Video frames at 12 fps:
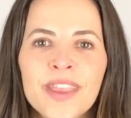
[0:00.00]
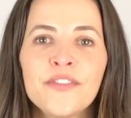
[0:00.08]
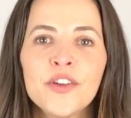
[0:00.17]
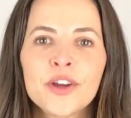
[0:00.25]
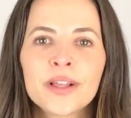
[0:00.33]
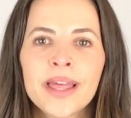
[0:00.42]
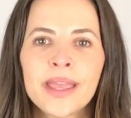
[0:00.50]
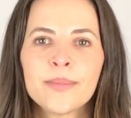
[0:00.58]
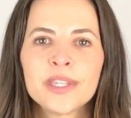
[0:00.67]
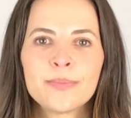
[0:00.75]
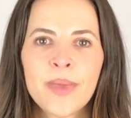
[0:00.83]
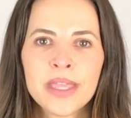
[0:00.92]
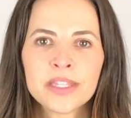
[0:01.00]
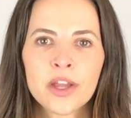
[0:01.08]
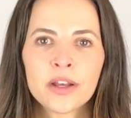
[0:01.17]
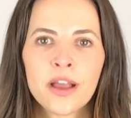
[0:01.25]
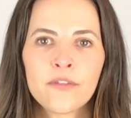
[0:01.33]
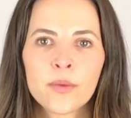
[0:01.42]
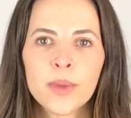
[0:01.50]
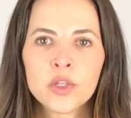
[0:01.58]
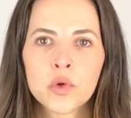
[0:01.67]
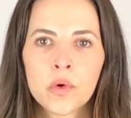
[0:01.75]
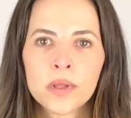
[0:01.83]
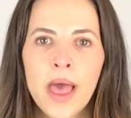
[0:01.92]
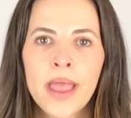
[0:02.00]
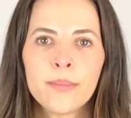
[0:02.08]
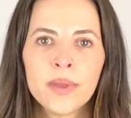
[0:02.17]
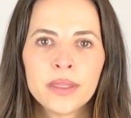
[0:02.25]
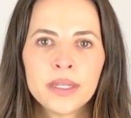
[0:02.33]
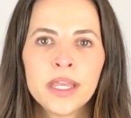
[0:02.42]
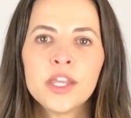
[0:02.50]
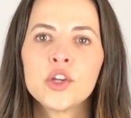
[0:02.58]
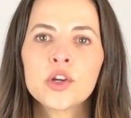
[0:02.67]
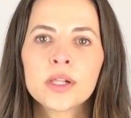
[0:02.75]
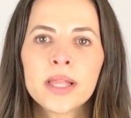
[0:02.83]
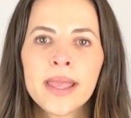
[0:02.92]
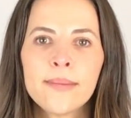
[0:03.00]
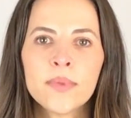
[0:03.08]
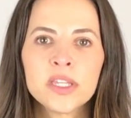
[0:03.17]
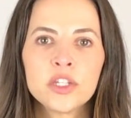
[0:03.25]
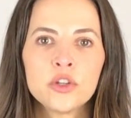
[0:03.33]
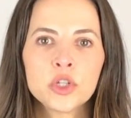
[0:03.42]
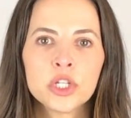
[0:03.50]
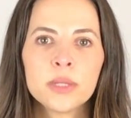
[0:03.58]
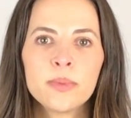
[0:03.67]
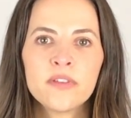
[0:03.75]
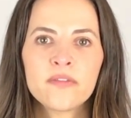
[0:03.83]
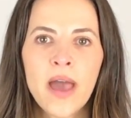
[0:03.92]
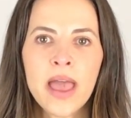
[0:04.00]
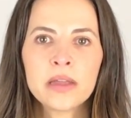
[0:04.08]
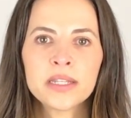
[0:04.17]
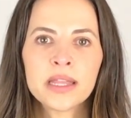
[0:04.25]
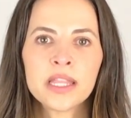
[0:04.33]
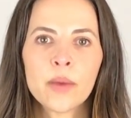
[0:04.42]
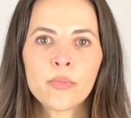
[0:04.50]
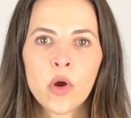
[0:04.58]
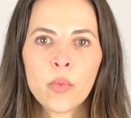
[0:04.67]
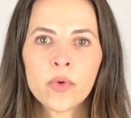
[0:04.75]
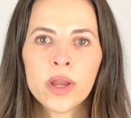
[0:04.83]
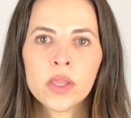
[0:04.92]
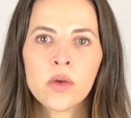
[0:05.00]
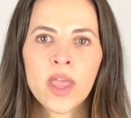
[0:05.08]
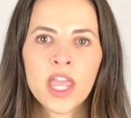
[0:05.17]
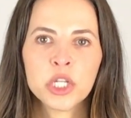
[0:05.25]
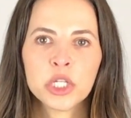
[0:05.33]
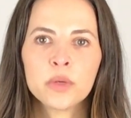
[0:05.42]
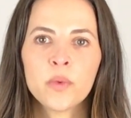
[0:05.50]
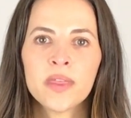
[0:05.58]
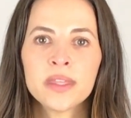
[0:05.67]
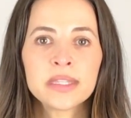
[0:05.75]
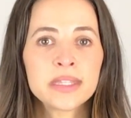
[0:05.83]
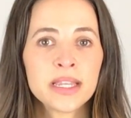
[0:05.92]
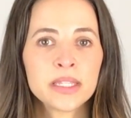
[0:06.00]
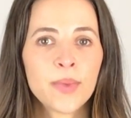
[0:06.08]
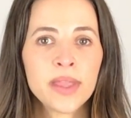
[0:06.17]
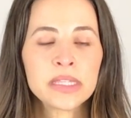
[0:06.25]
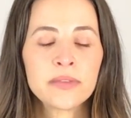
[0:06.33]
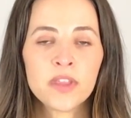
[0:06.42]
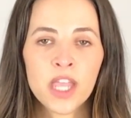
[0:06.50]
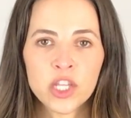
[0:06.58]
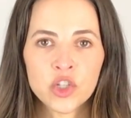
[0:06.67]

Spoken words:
If your claim is based on government tort liability, your claim must usually be filed at the appropriate location within 6 months of the